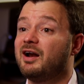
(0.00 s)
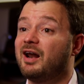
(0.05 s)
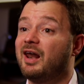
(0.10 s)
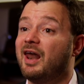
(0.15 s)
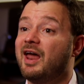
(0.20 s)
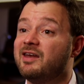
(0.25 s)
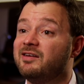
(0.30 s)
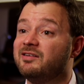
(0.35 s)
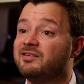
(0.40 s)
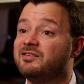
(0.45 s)

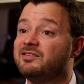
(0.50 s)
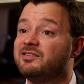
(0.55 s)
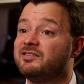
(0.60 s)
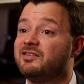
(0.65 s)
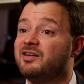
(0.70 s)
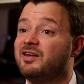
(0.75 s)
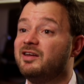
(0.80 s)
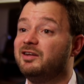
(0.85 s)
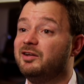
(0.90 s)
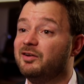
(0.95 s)

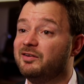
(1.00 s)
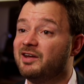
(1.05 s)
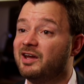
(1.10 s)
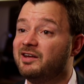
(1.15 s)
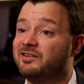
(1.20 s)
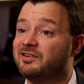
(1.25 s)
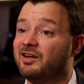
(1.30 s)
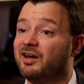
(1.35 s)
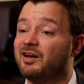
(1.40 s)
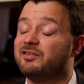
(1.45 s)
cleanse your
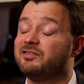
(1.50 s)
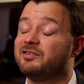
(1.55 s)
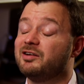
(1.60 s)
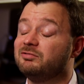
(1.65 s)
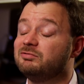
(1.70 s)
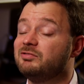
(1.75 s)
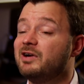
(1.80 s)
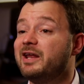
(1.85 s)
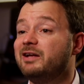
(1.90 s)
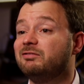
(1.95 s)
data,
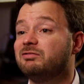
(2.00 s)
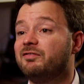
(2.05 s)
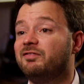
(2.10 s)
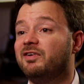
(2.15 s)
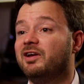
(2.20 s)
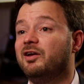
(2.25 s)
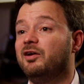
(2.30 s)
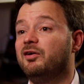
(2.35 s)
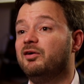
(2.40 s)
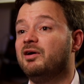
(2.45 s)
so really
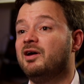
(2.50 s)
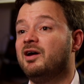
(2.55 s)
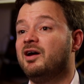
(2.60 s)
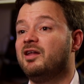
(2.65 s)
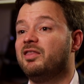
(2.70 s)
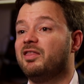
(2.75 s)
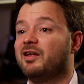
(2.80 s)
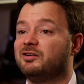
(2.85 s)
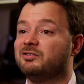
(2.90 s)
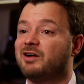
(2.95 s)
review
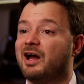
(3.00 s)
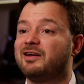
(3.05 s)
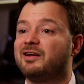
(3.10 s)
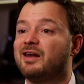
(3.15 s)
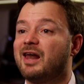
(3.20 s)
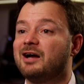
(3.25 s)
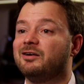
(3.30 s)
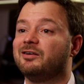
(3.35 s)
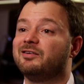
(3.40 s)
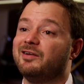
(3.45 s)
the
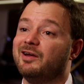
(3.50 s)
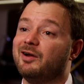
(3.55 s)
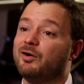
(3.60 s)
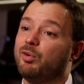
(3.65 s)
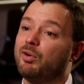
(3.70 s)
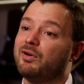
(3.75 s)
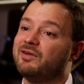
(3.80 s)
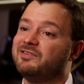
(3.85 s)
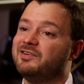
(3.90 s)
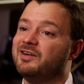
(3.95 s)
granularity and
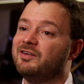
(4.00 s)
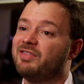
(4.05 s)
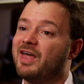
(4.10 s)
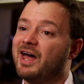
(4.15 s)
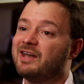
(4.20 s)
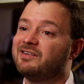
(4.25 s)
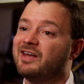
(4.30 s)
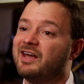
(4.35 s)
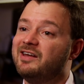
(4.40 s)
quality of that